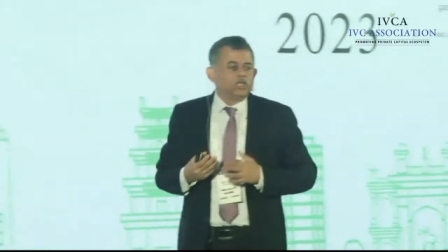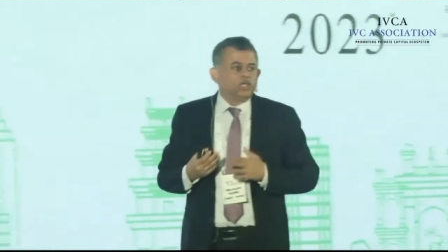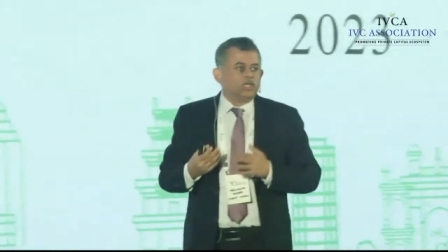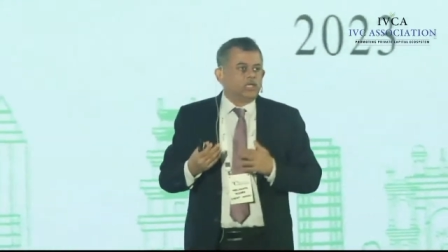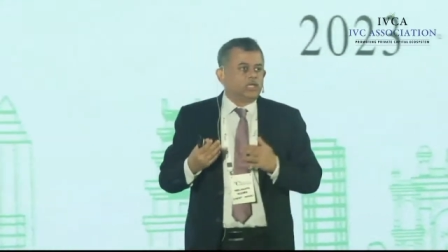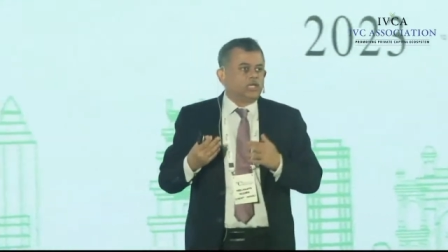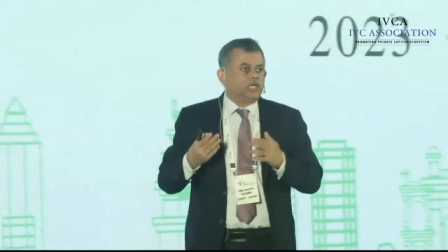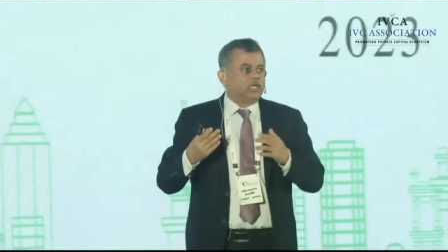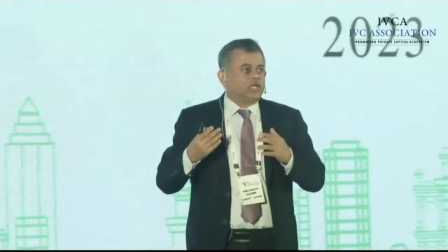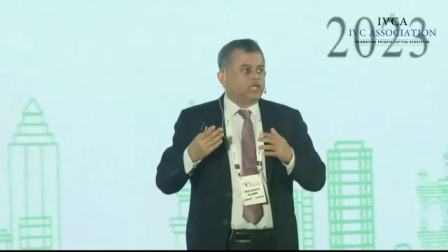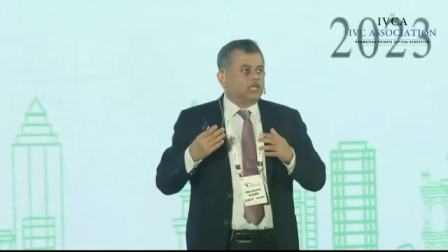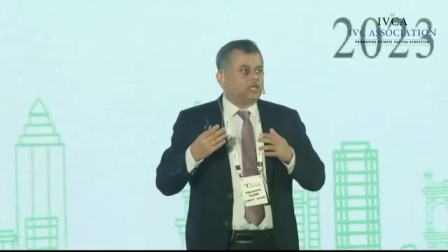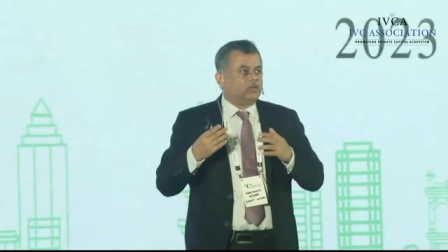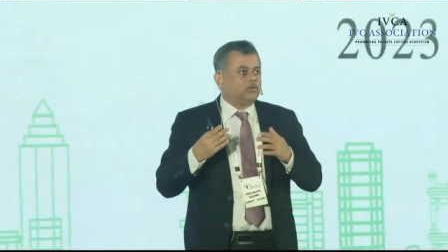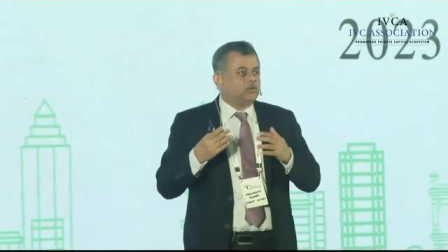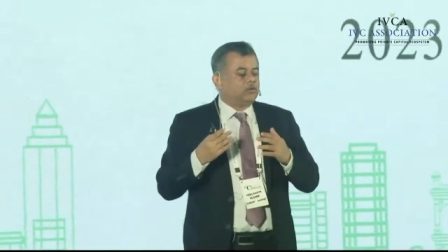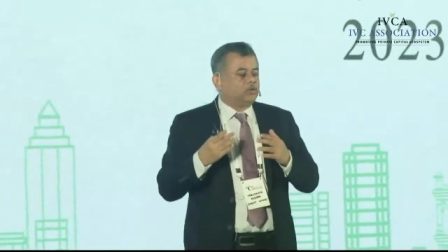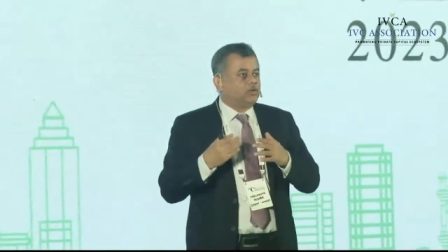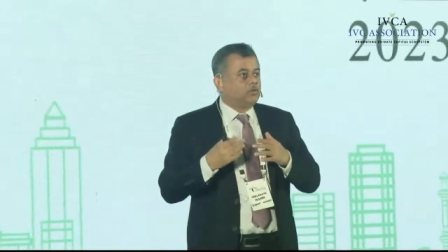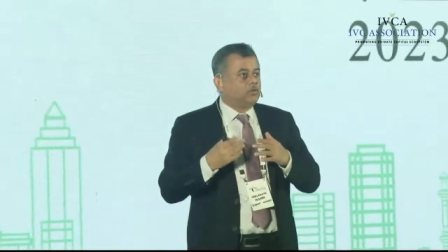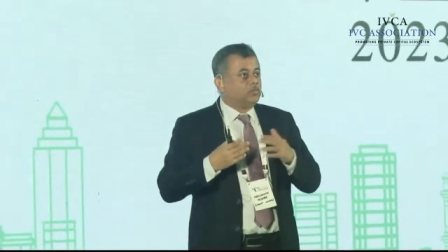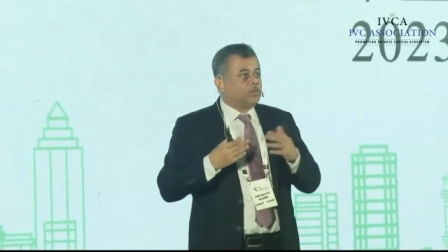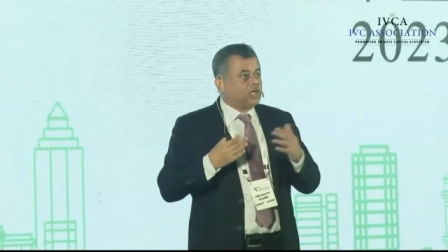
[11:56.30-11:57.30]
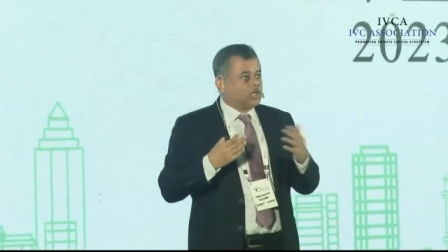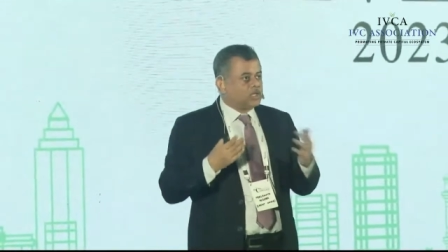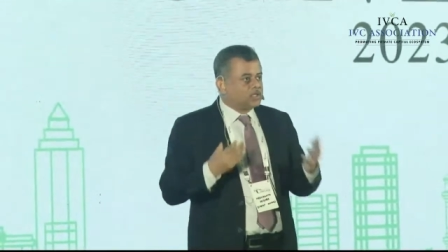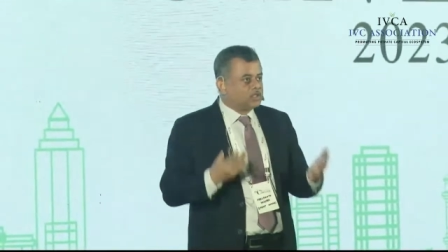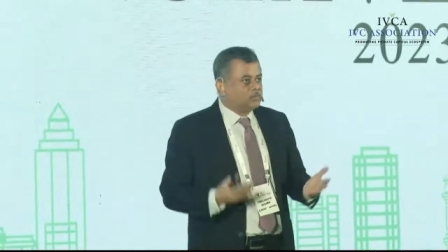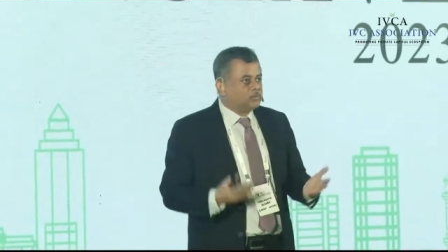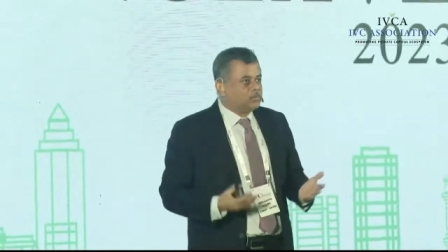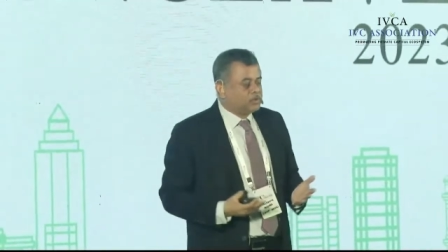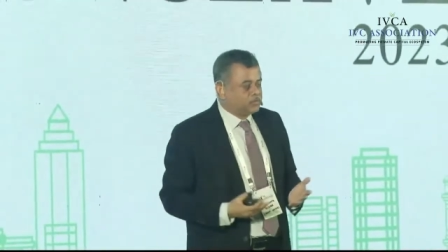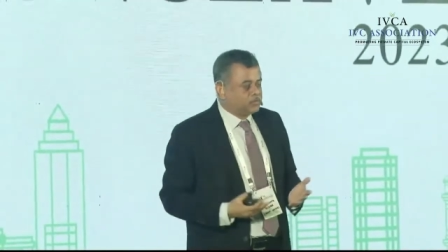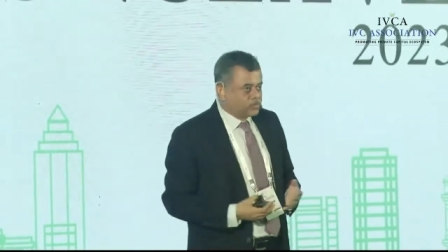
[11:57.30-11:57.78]
manufacturing skill sets,
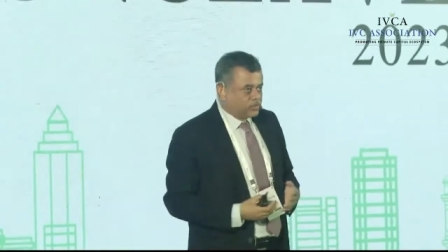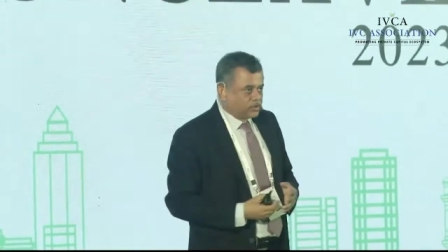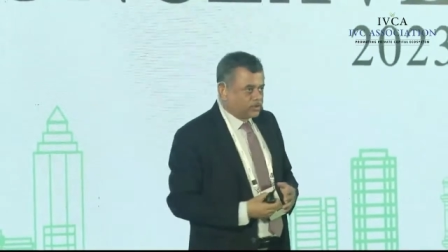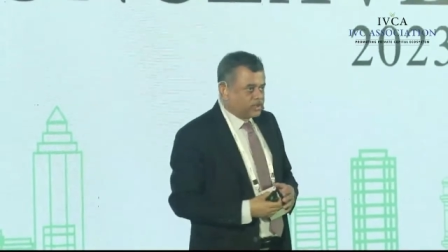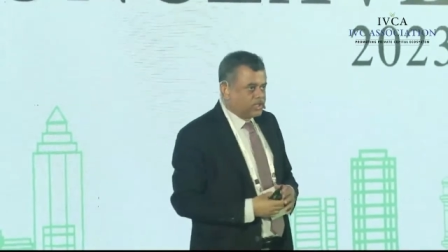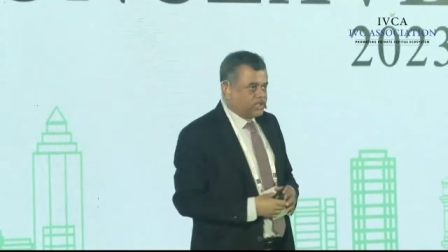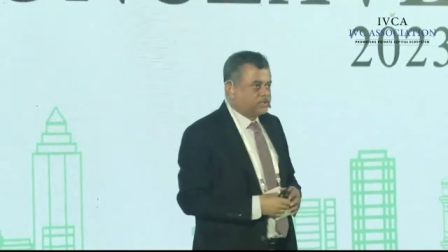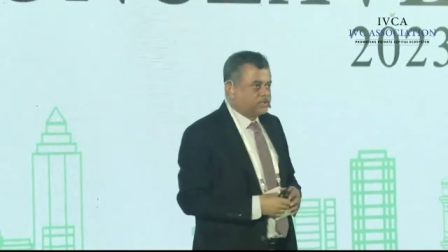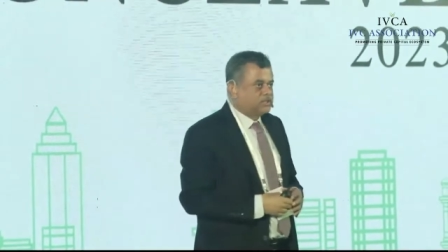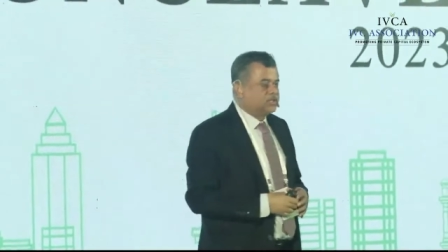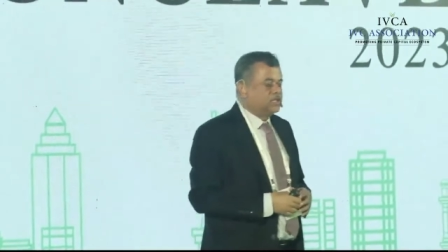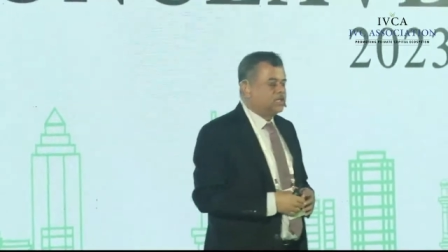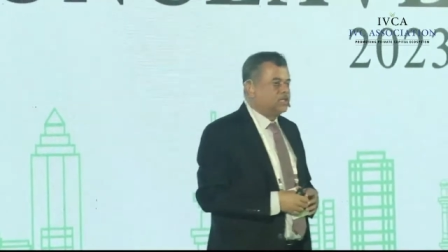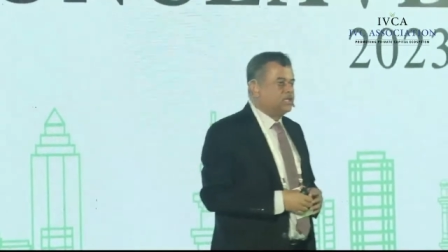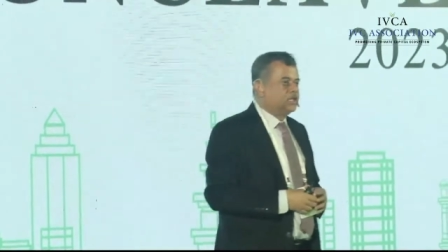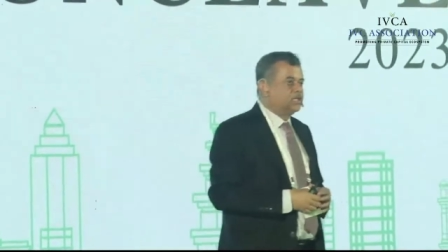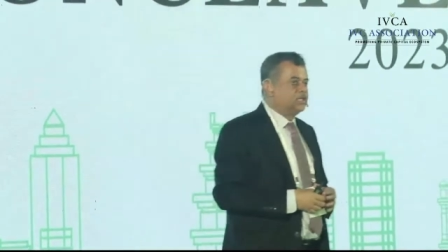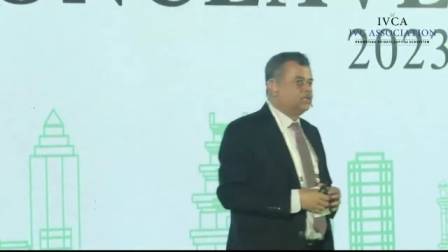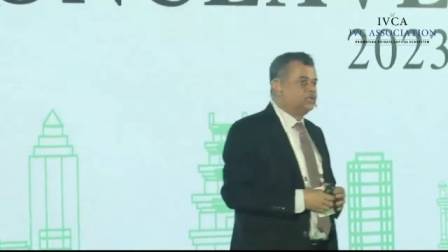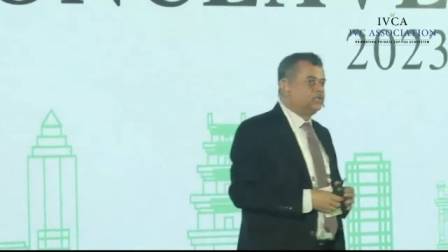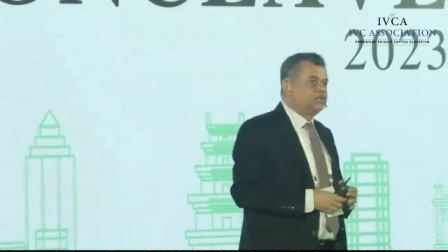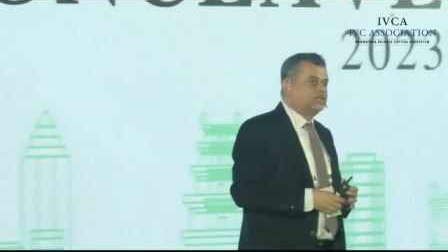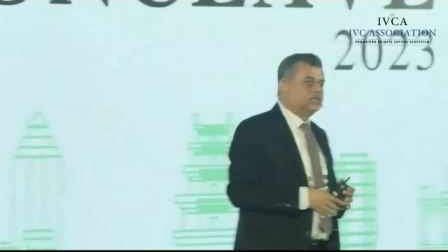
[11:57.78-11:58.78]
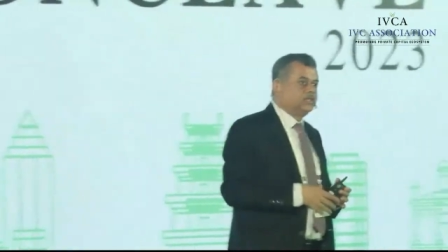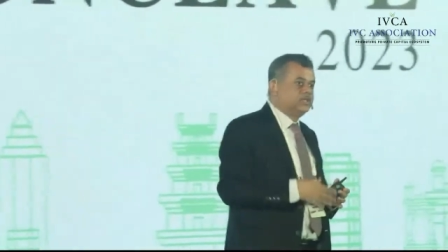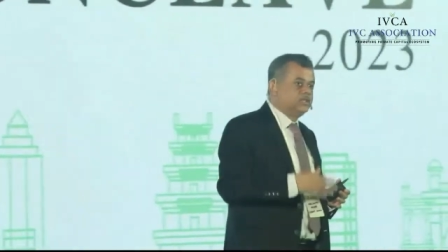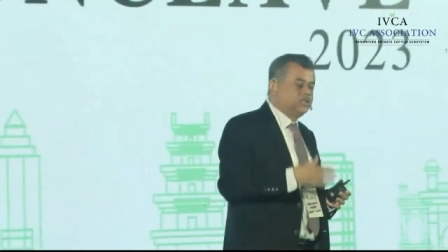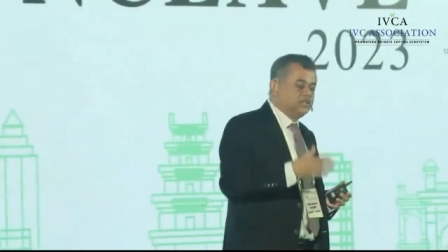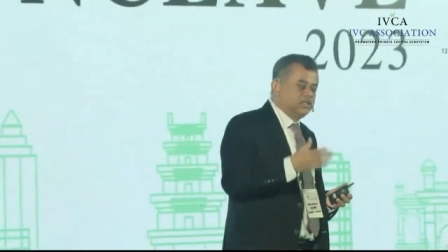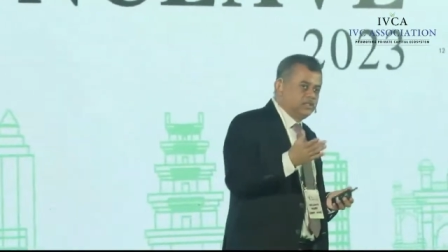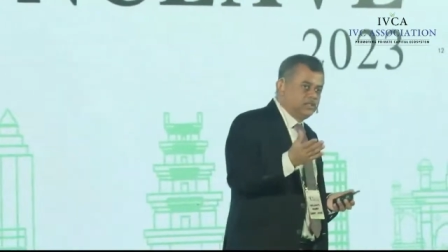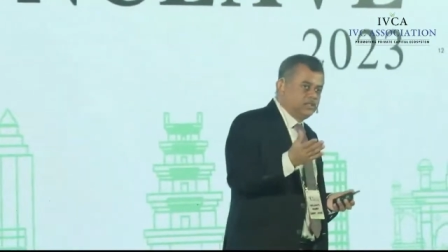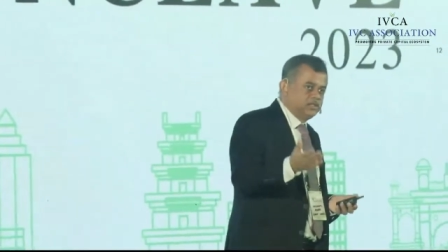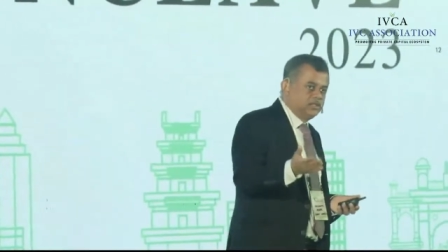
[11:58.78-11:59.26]
that India would ever be
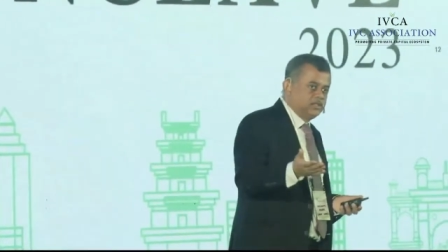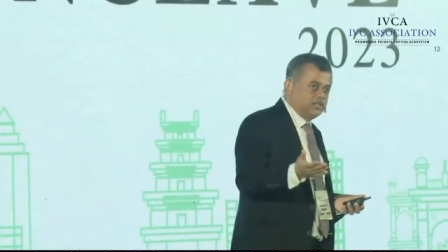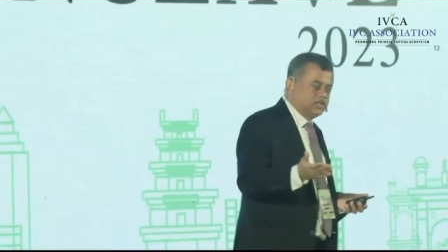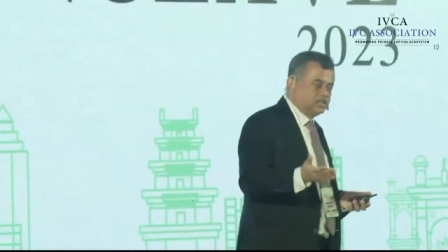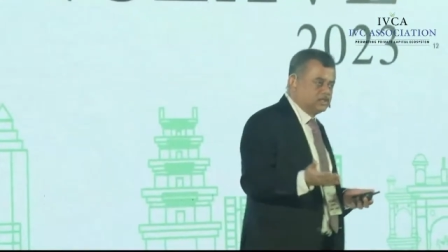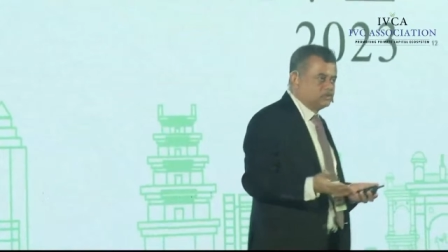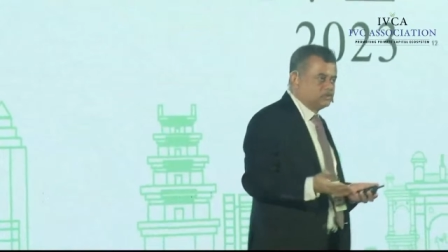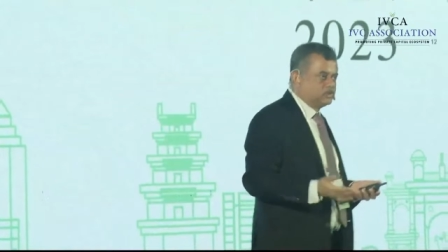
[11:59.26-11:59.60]
able to do